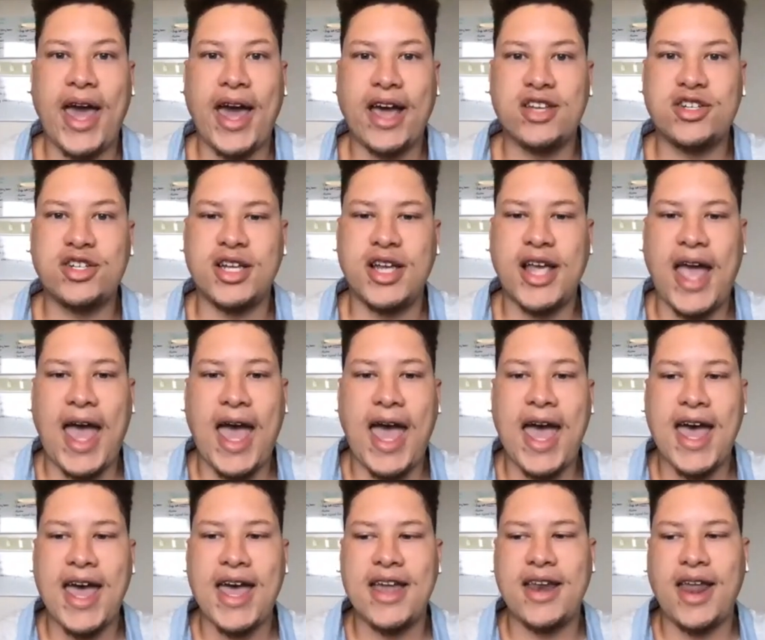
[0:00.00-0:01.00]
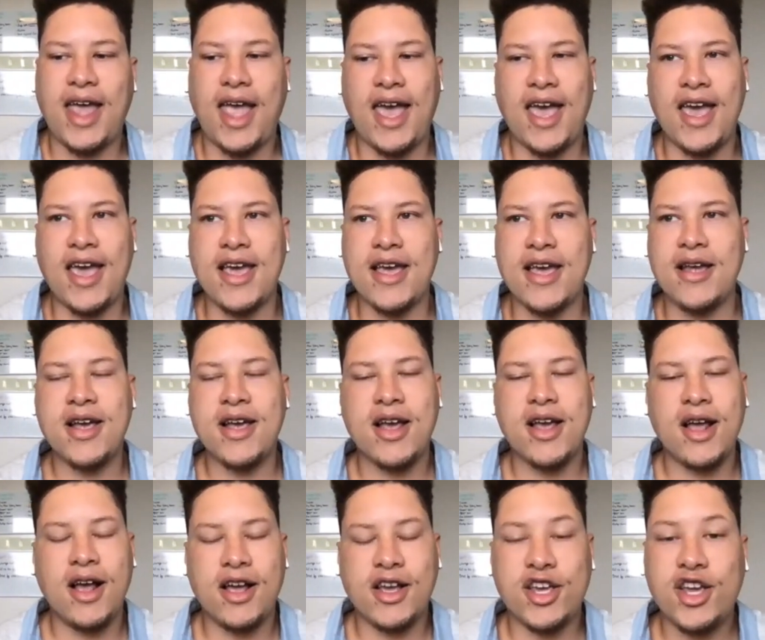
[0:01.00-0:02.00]
you know that we actually had
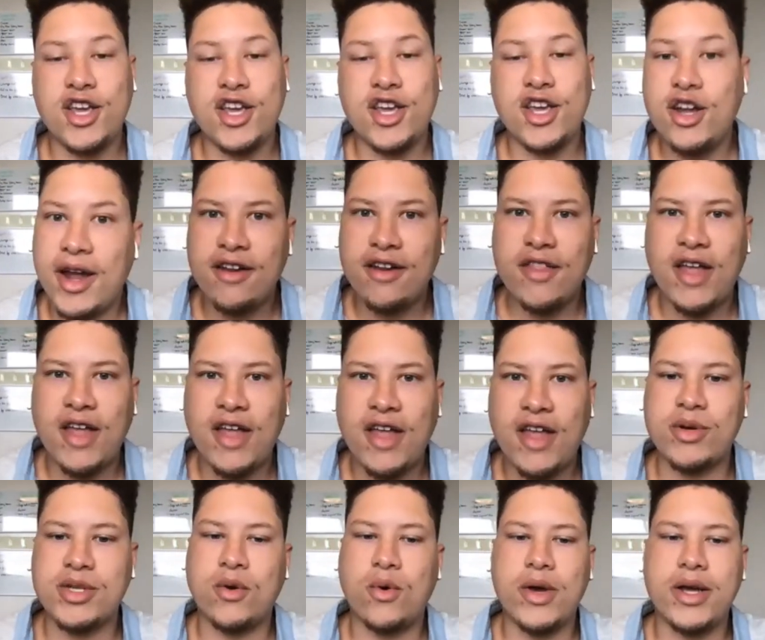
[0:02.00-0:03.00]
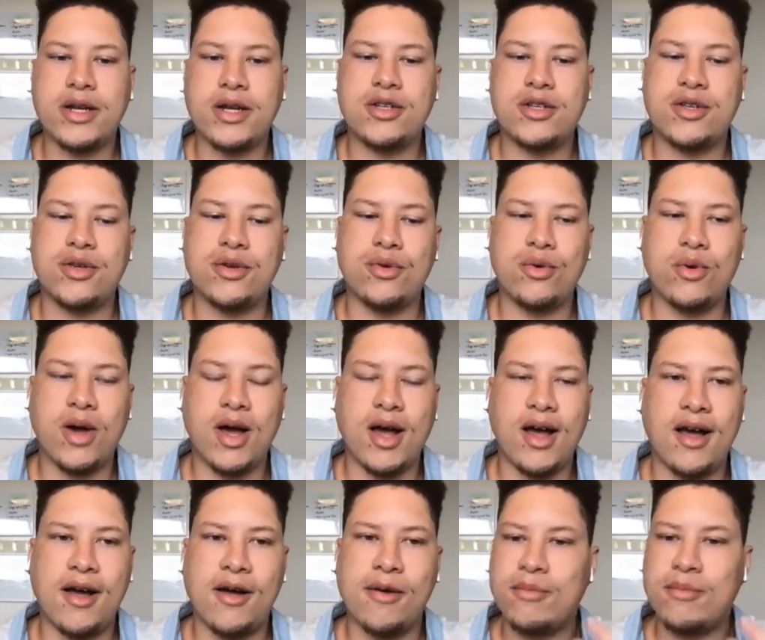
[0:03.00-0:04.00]
a curator that was
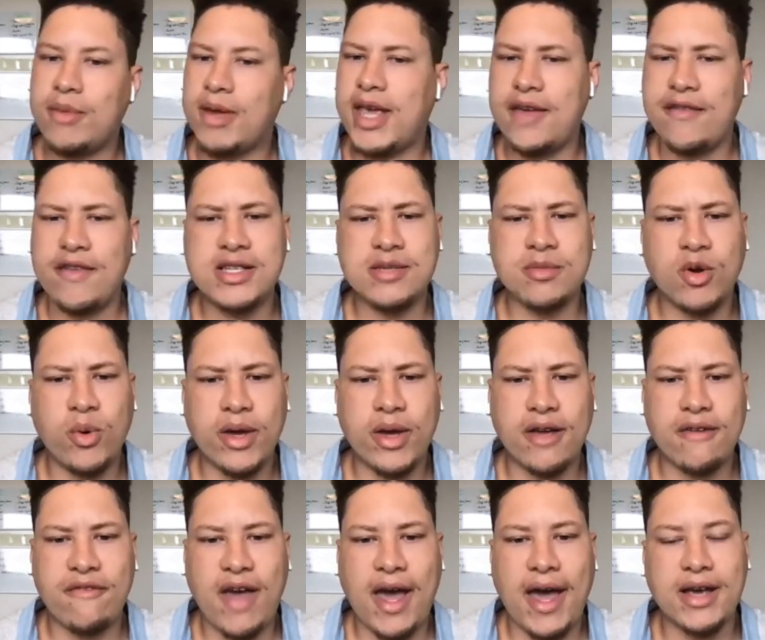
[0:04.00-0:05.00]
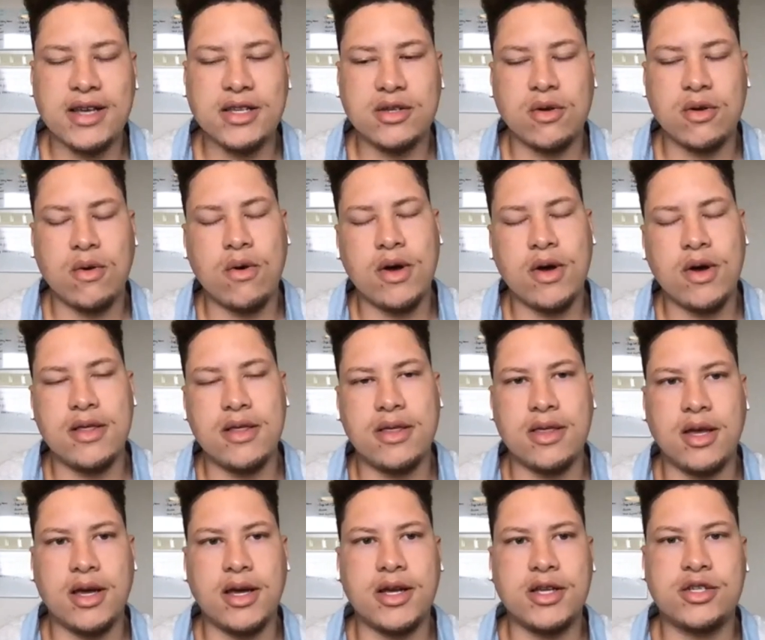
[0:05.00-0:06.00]
going to give us some quick
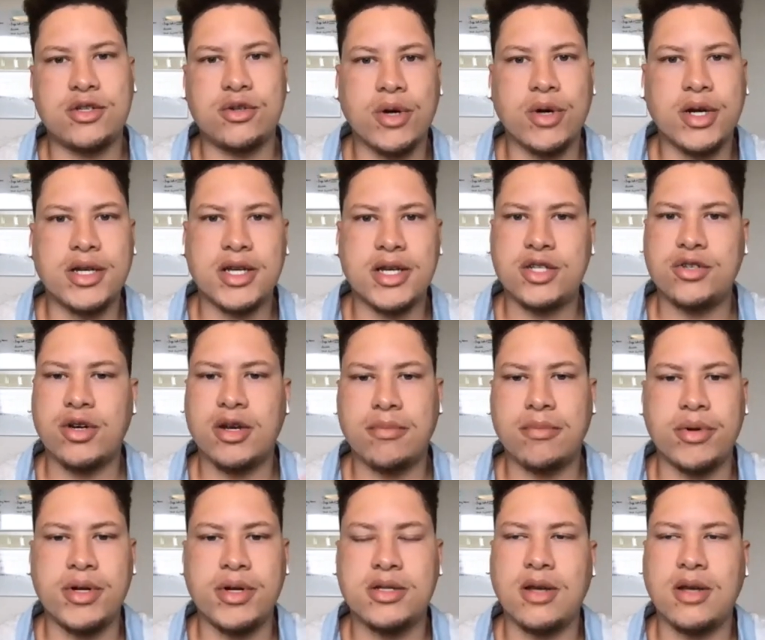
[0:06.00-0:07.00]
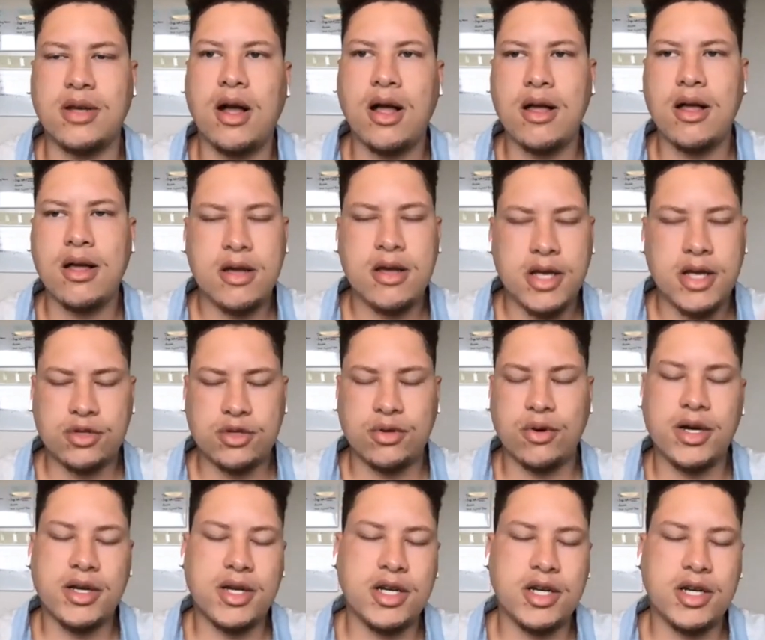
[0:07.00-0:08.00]
facts on the historic district, Prince
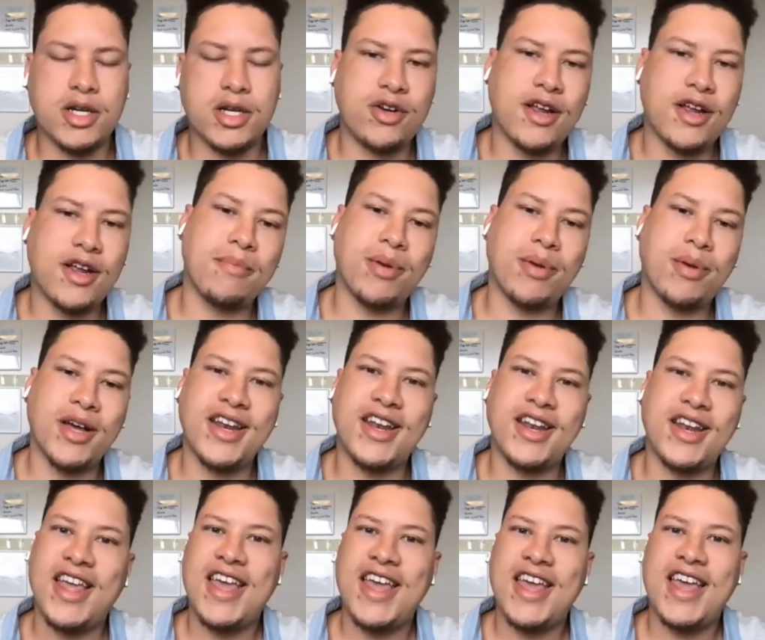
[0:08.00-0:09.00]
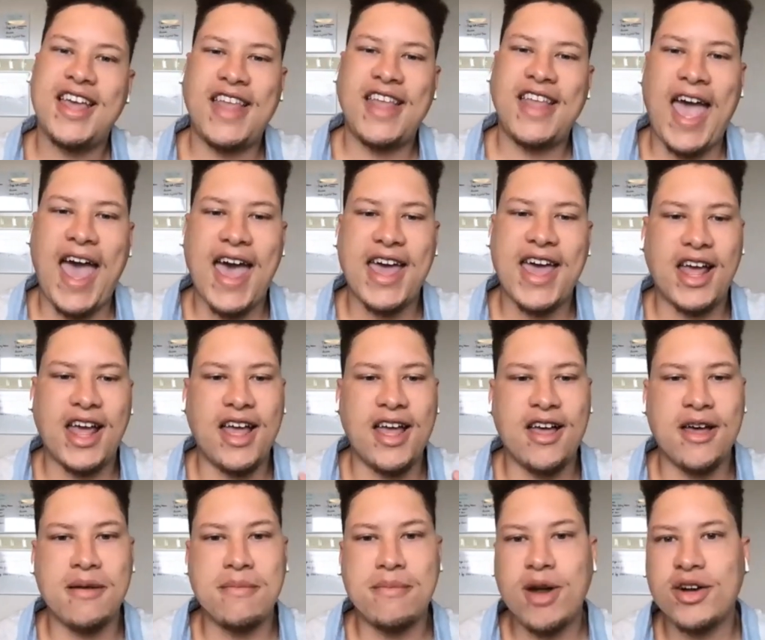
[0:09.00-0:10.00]
Hall Historic District, but
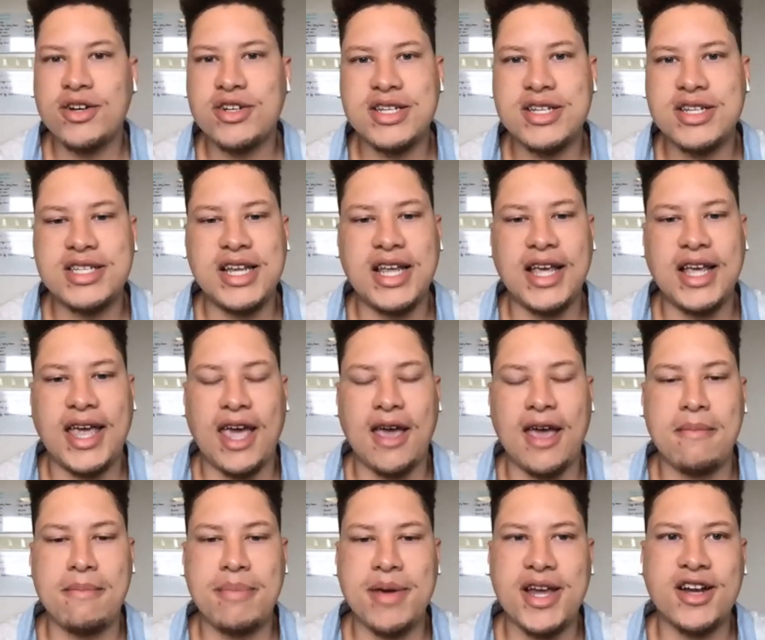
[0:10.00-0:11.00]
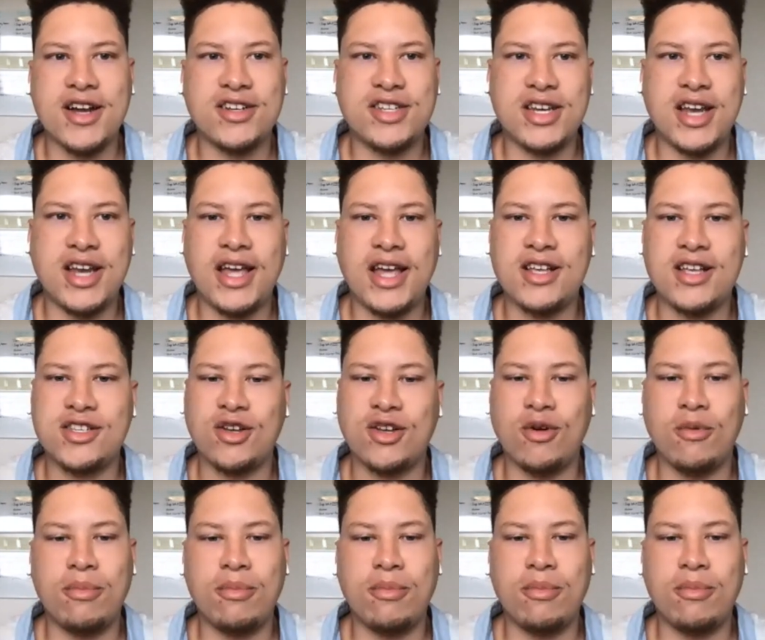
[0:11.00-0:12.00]
they had an emergency and can't be here
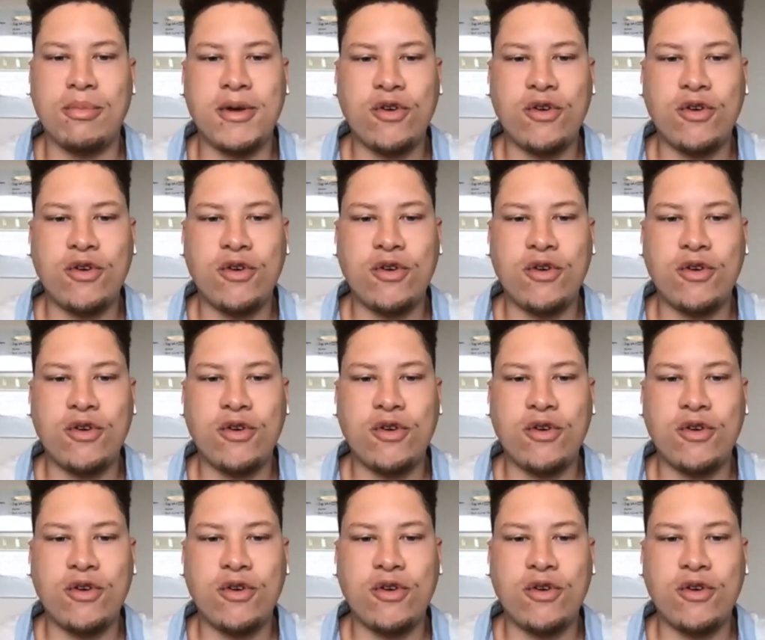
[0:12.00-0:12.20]
today.